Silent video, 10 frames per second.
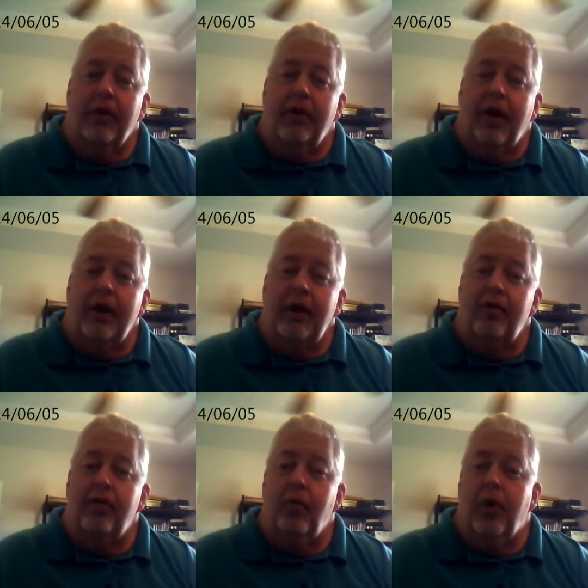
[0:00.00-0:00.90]
Uh,
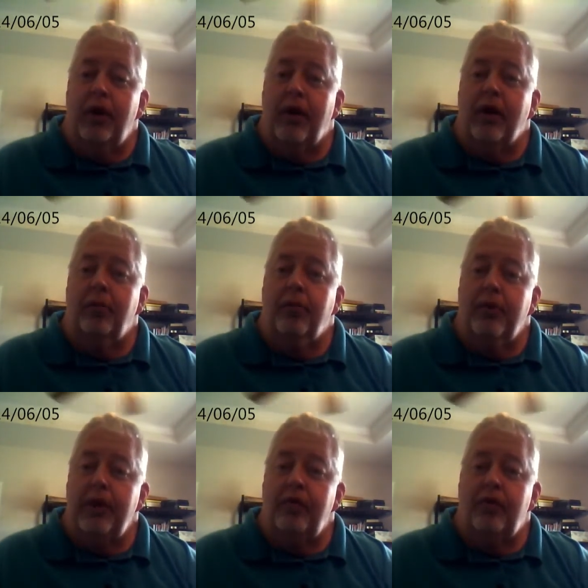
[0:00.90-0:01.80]
he's the one that
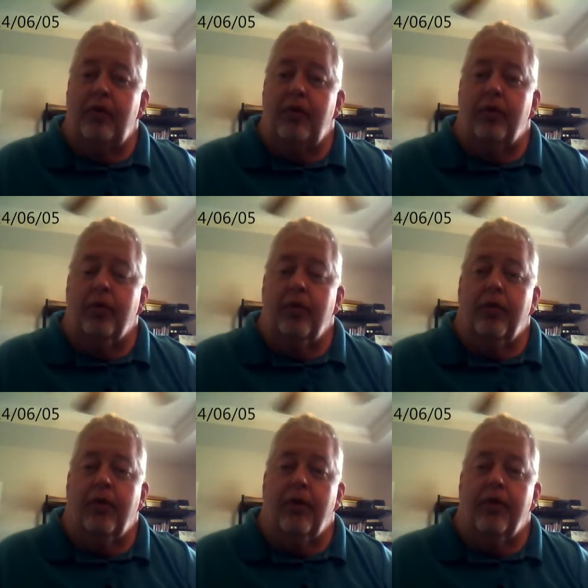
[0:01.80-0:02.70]
completes you.
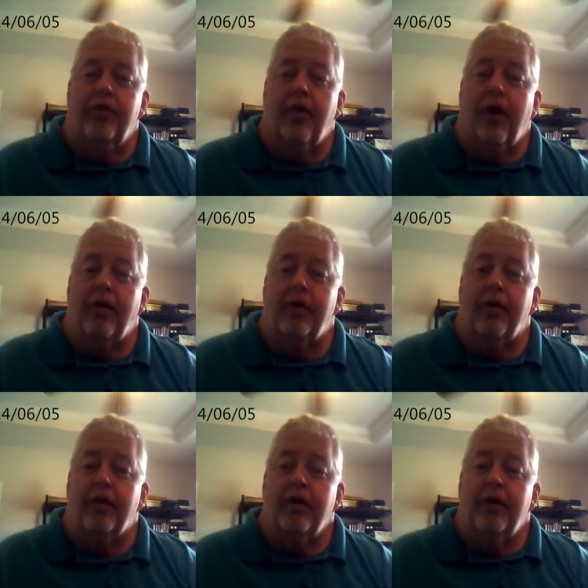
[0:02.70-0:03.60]
Uh, the
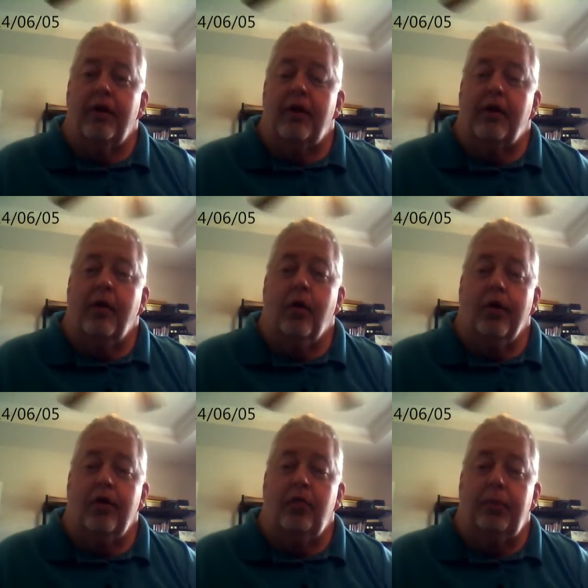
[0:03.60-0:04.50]
Father and the
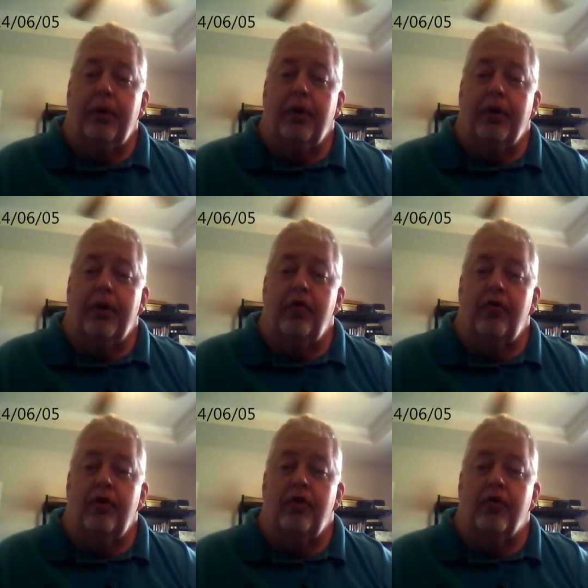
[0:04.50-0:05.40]
Holy Spirit and
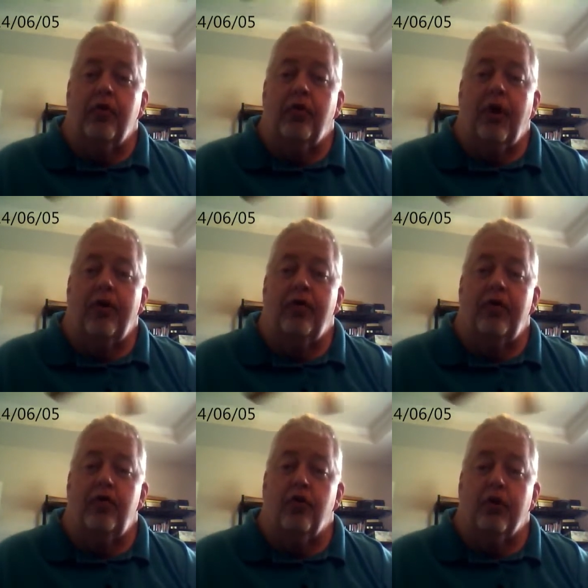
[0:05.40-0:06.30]
Jesus Christ
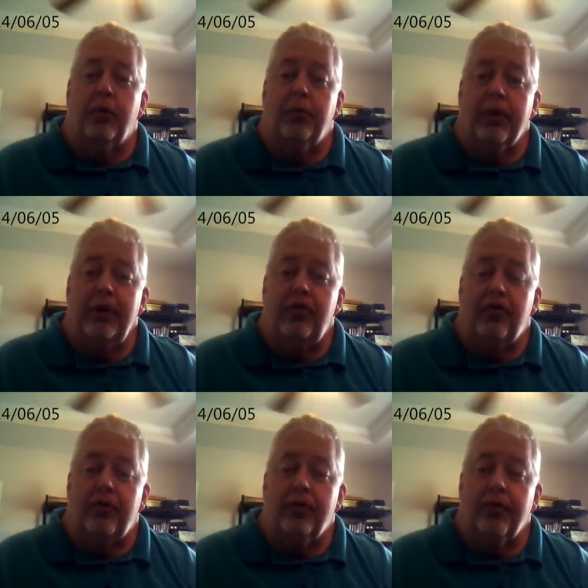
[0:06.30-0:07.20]
is your
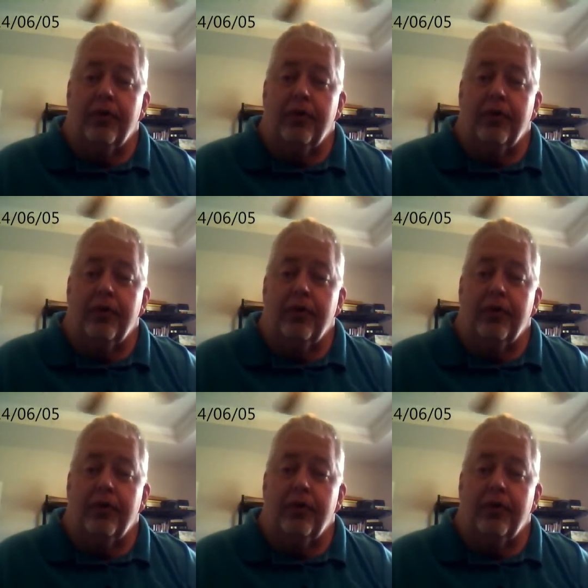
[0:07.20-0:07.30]
completion.